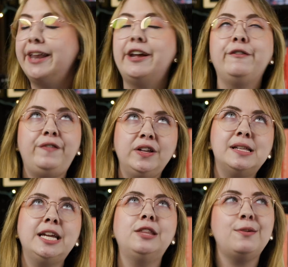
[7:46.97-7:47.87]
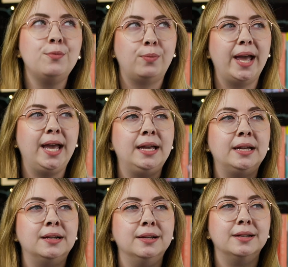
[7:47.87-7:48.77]
And I feel like the
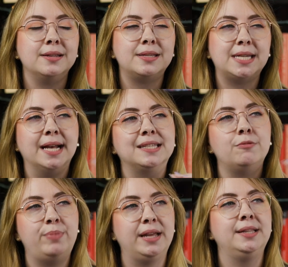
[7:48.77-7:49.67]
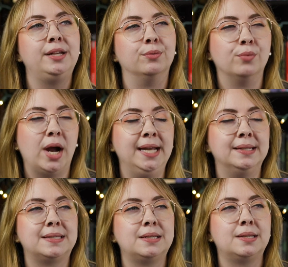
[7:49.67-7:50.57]
way Tessa Bailey
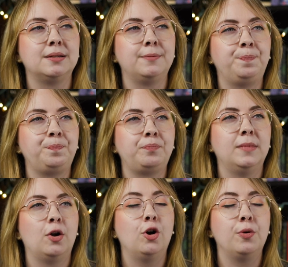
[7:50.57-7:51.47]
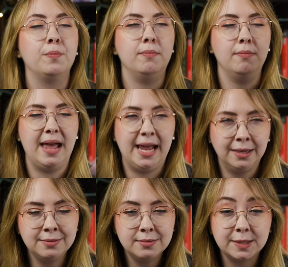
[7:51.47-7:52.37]
writes her
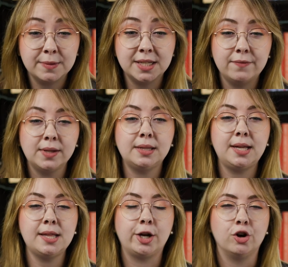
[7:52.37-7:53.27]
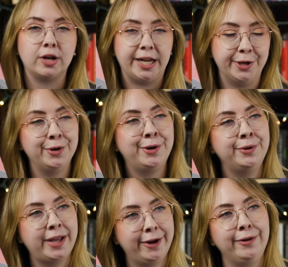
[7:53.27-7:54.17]
men specifically, like her
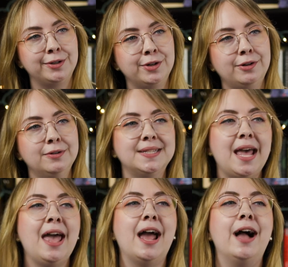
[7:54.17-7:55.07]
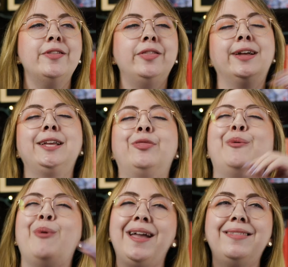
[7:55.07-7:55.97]
hero characters, and then like
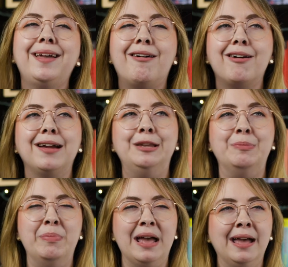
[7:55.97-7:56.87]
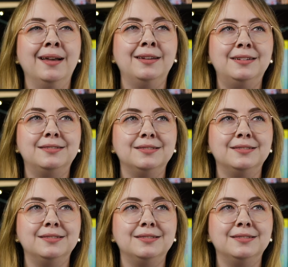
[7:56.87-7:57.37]
the way they are in bed,